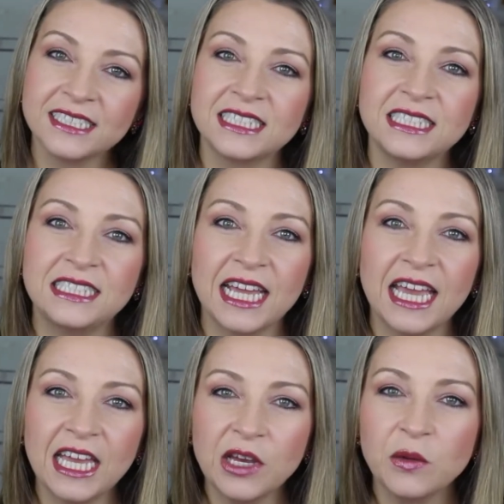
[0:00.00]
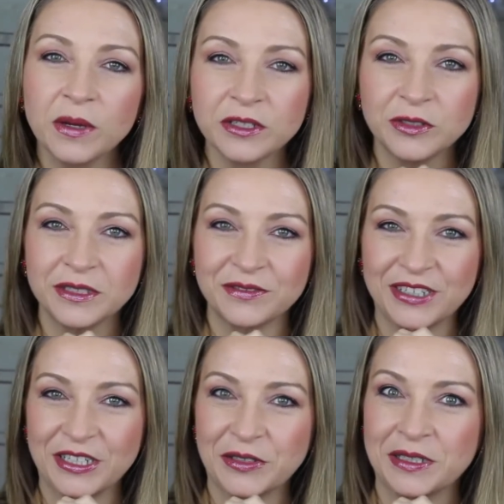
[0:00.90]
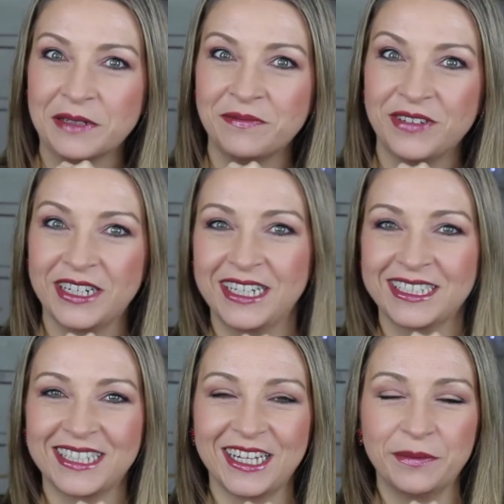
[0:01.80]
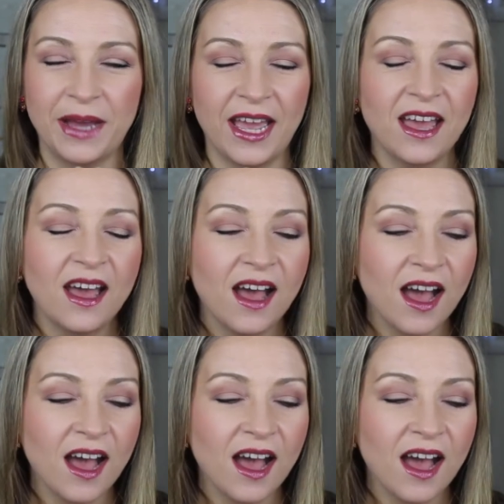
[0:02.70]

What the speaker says: Today we are doing a video that I'm very excited by.